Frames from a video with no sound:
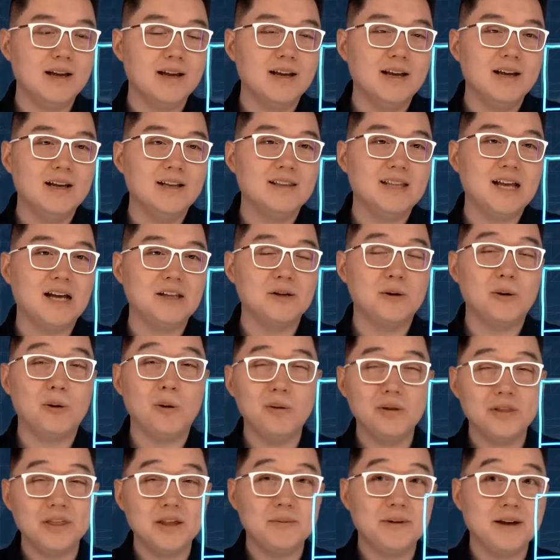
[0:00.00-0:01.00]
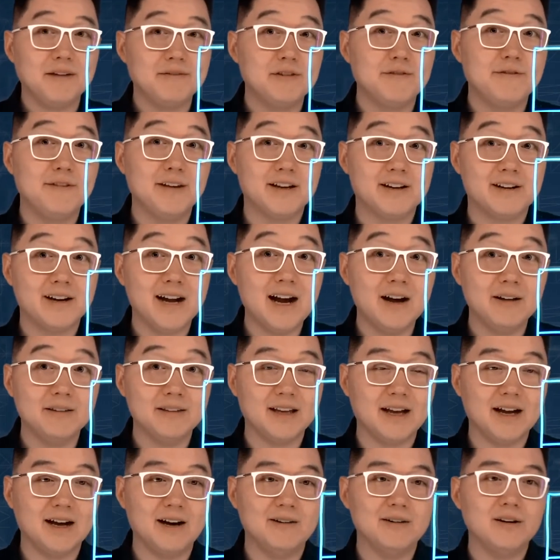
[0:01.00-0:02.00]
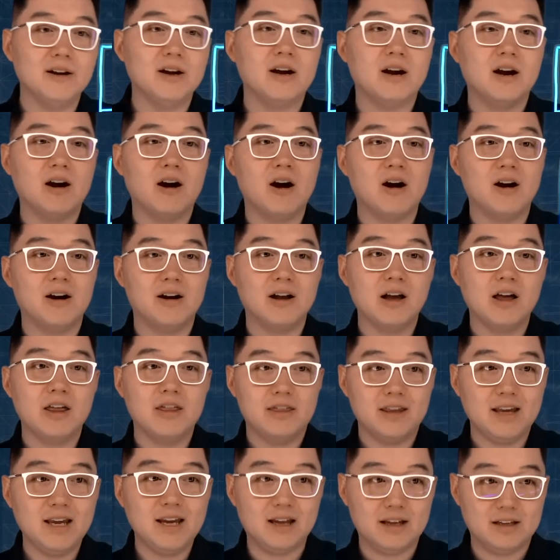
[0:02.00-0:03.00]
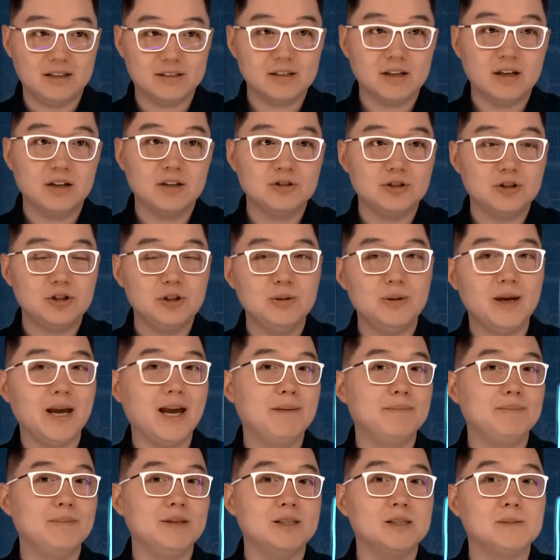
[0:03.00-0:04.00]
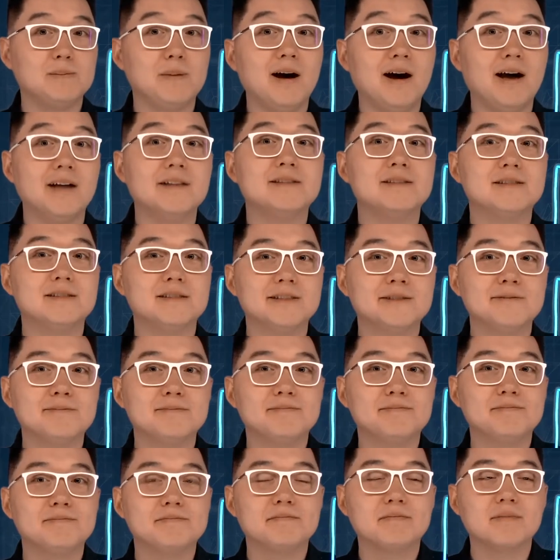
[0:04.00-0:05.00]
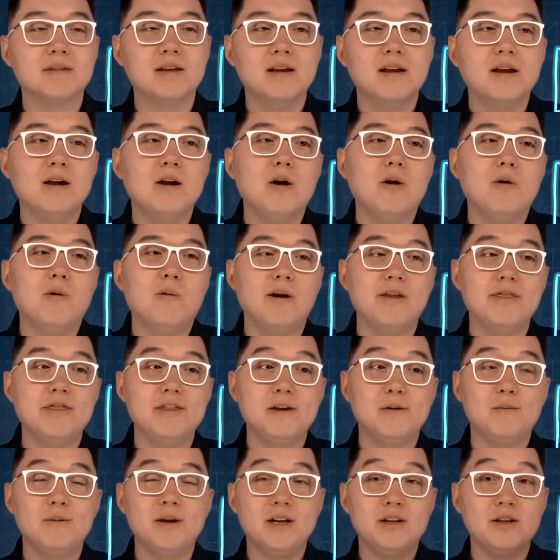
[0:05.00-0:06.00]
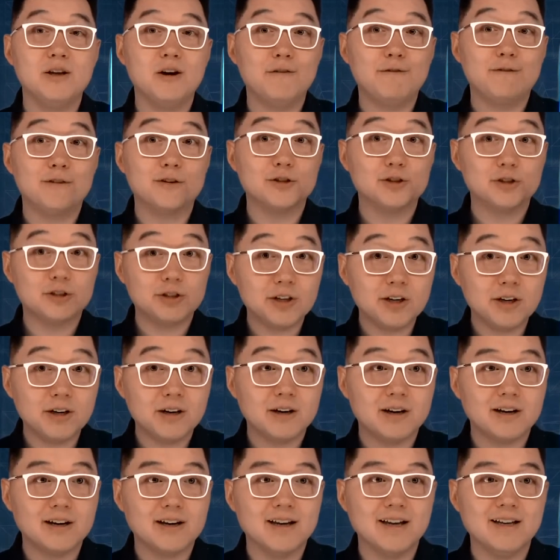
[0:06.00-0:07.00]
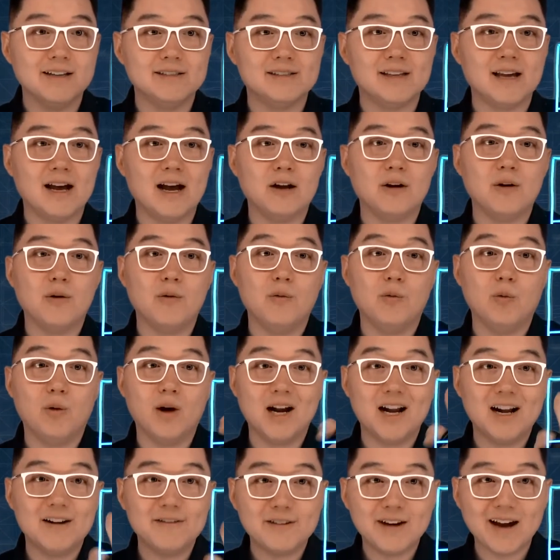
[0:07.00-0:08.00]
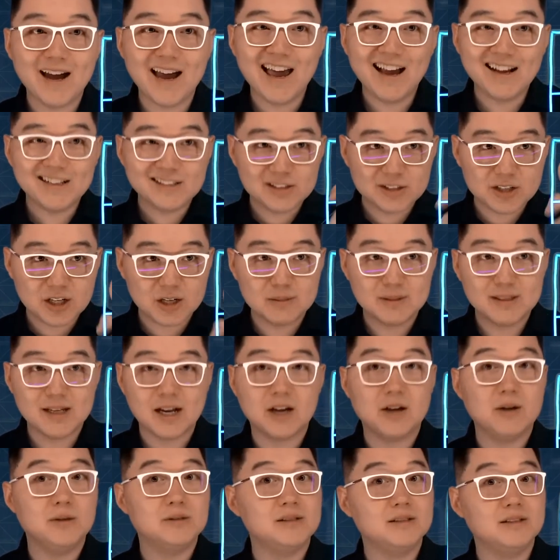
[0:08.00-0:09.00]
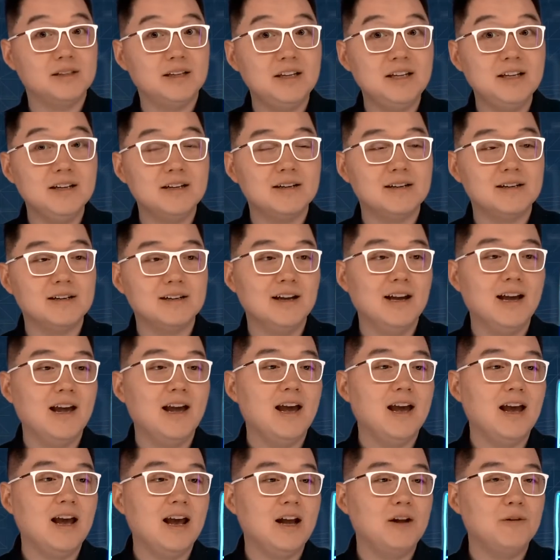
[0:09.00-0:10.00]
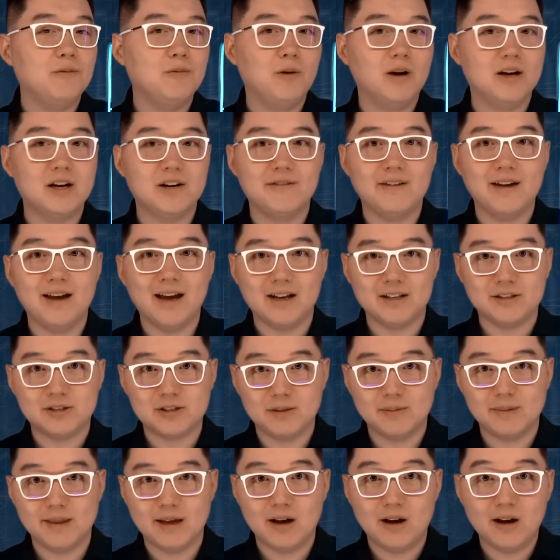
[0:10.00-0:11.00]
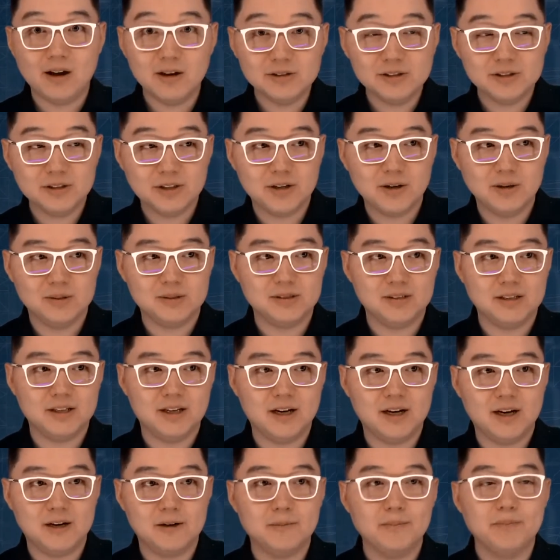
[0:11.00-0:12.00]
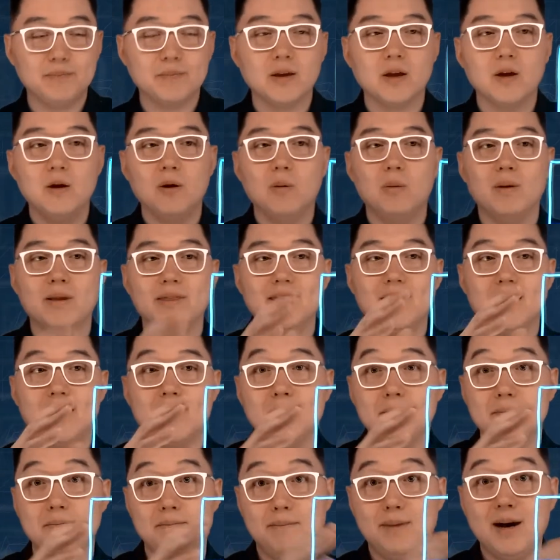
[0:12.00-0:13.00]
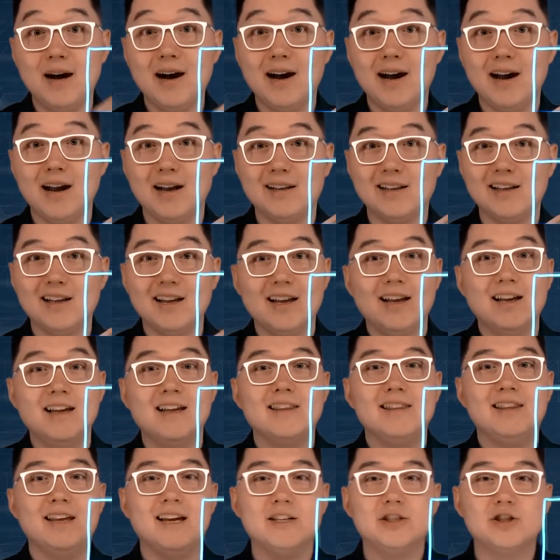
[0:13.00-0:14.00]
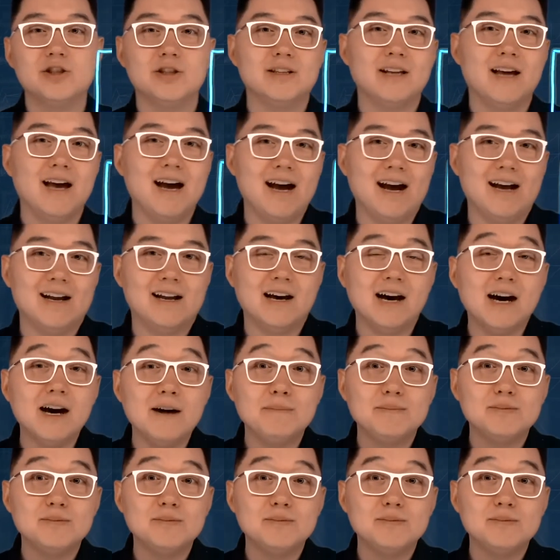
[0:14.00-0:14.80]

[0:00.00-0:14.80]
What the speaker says: Now the only thing we have to figure out now are these 2 empty spots. One thing we know for sure is that whatever x terms that goes in here and whatever x term that also goes in here, when they combine, they should add up